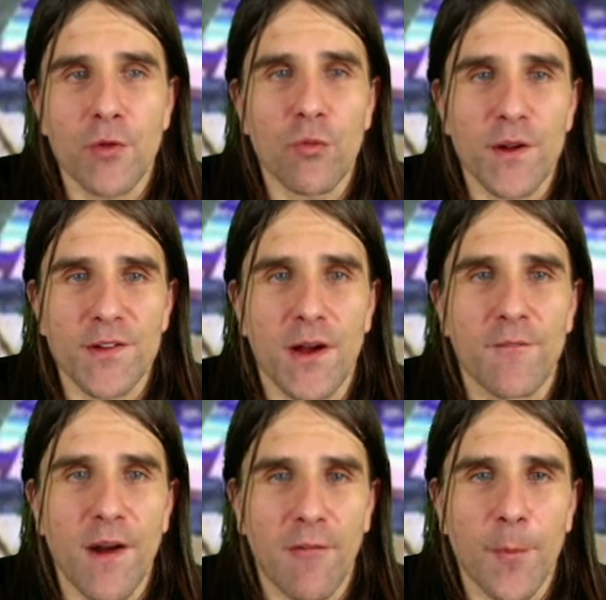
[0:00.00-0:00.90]
risk
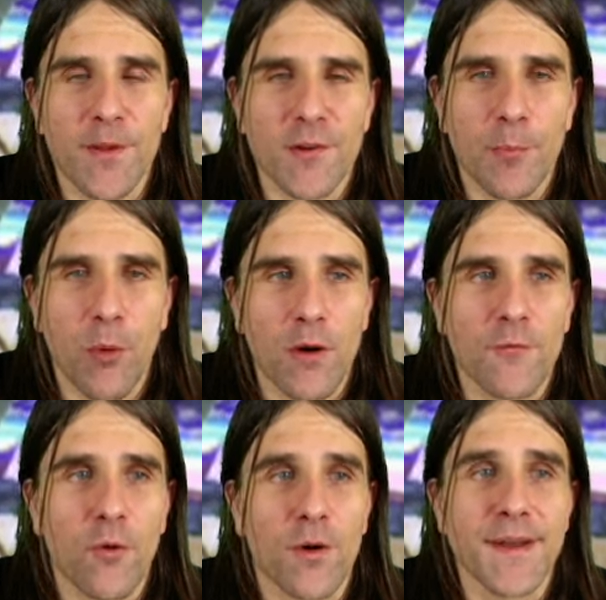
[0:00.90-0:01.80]
of government support
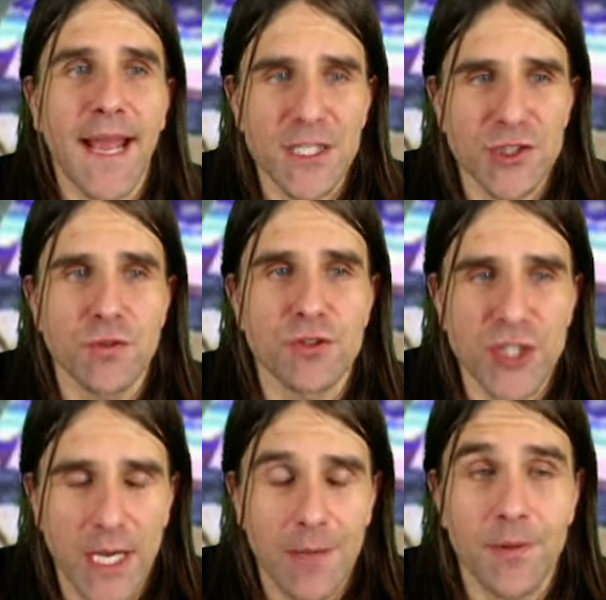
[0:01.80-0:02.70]
for national
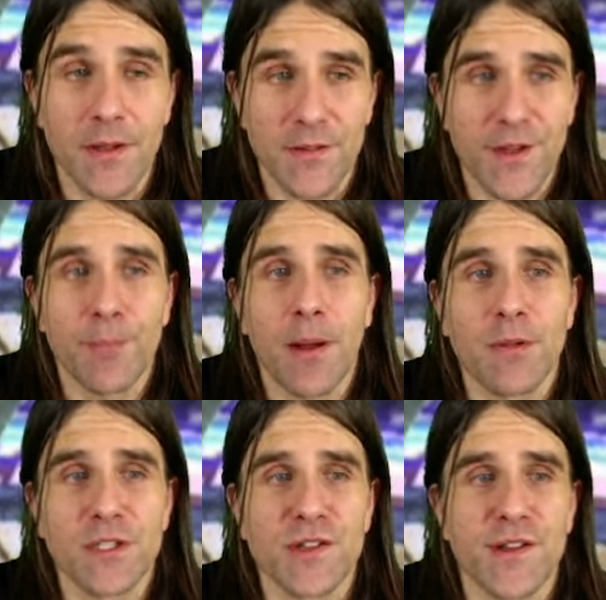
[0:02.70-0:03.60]
champions. He
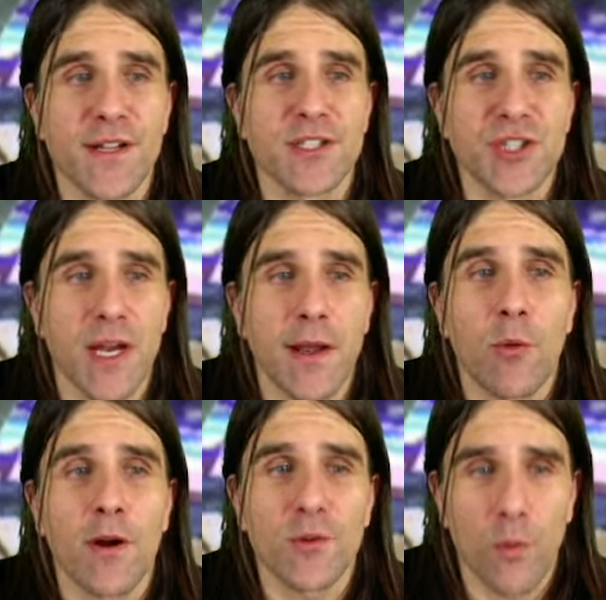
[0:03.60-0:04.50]
published this on
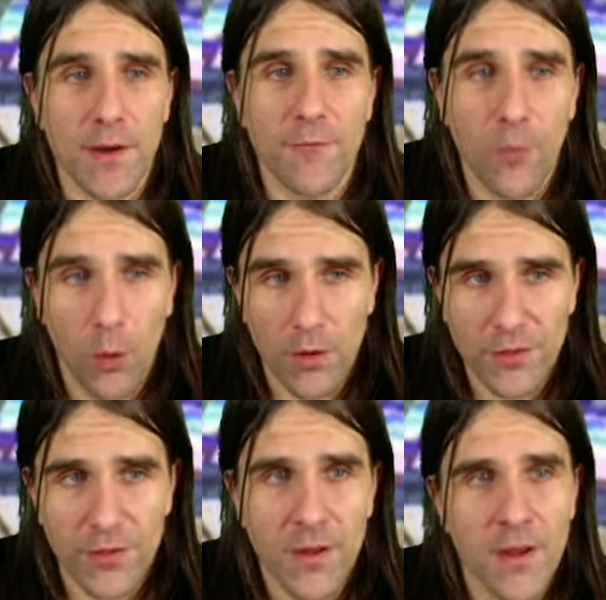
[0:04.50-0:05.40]
January
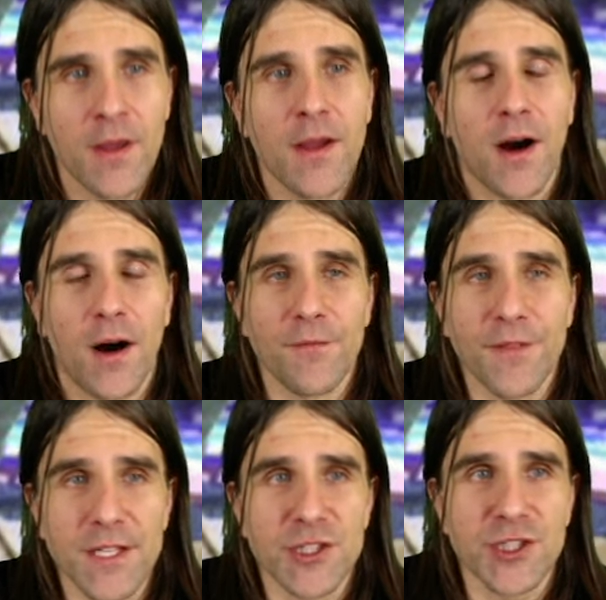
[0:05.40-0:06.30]
24th of
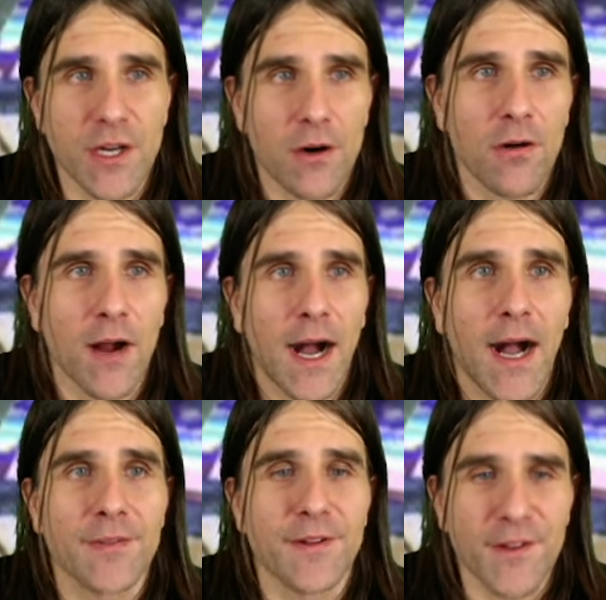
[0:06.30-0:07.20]
this year
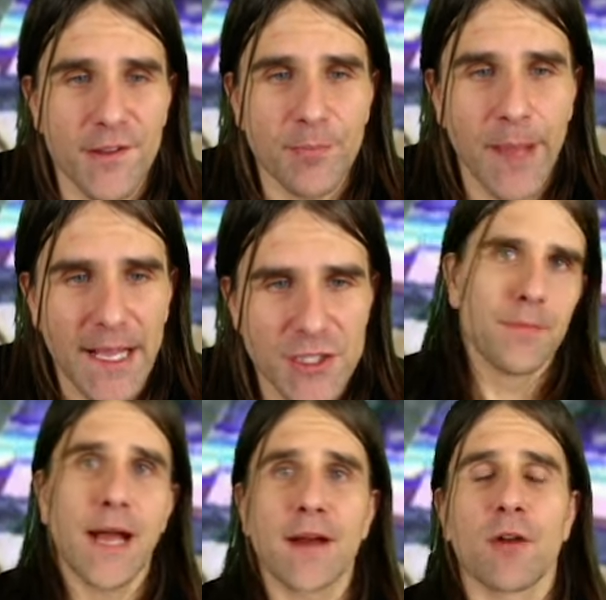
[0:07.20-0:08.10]
on the
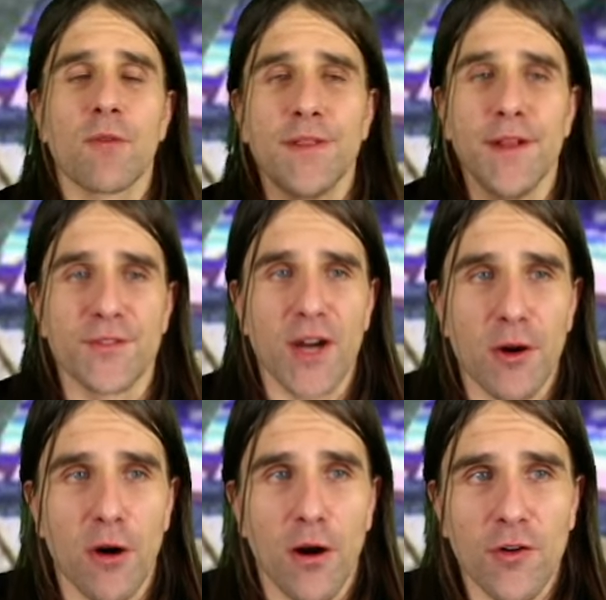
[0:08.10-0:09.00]
Dispatch. Not going to read the
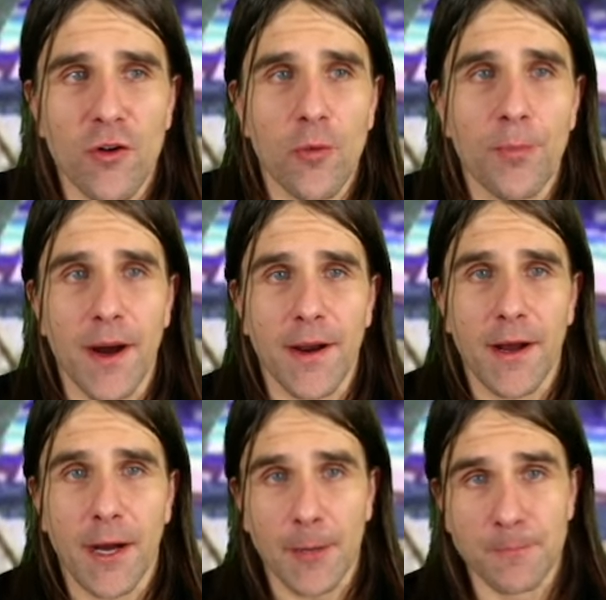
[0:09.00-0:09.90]
entire article, but
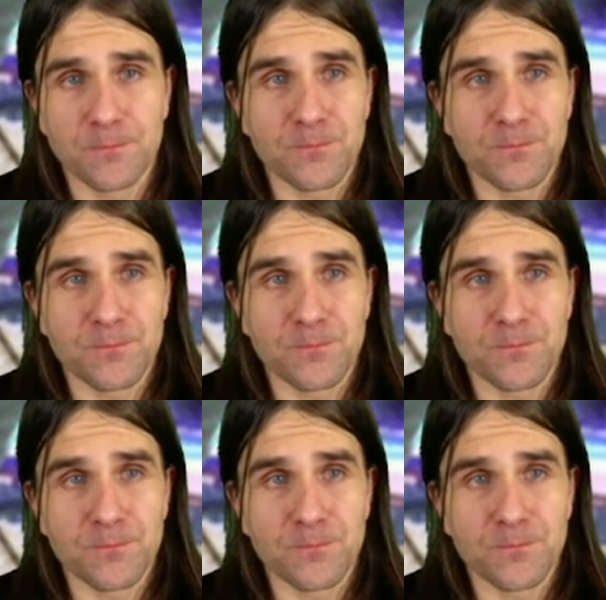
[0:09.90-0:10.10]
um,